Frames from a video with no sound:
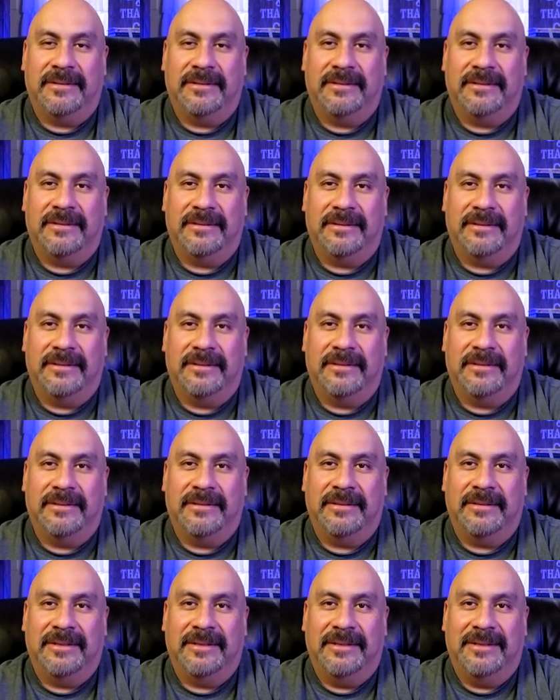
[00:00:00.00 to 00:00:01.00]

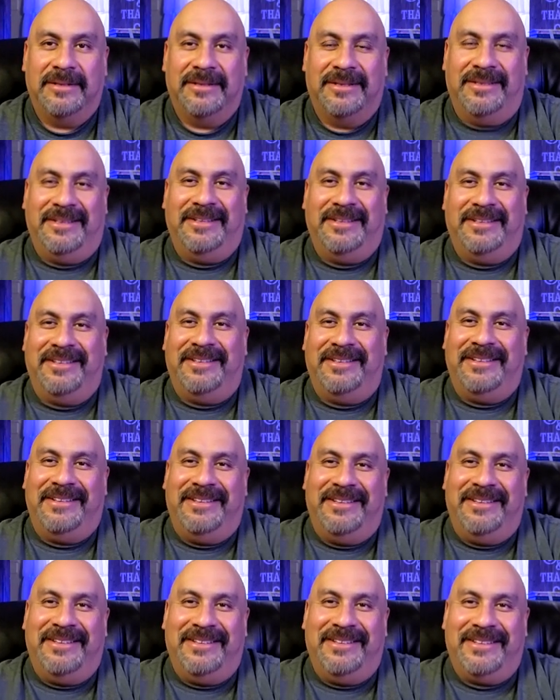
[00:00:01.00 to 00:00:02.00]

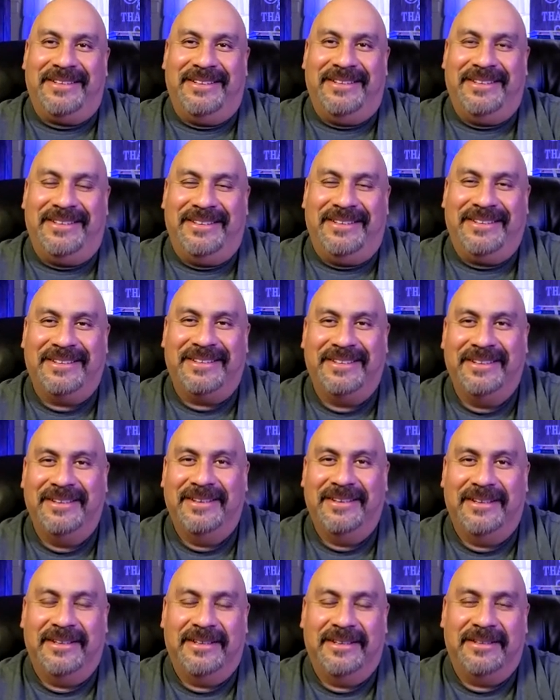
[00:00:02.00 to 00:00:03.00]

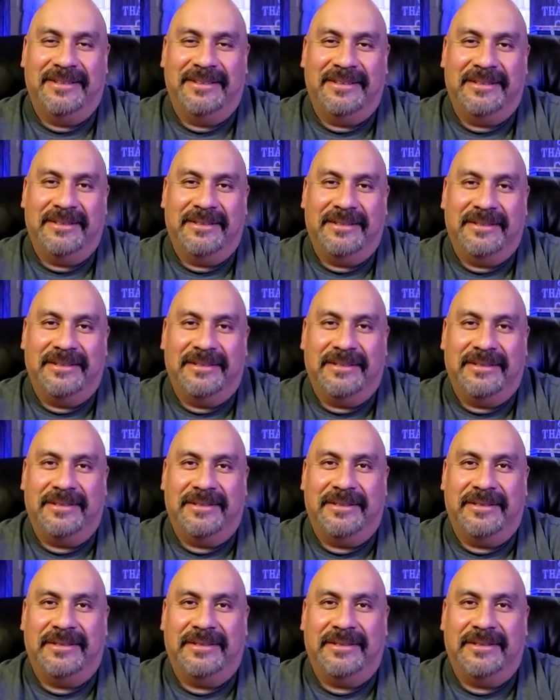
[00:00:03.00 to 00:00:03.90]
This person isn't speaking.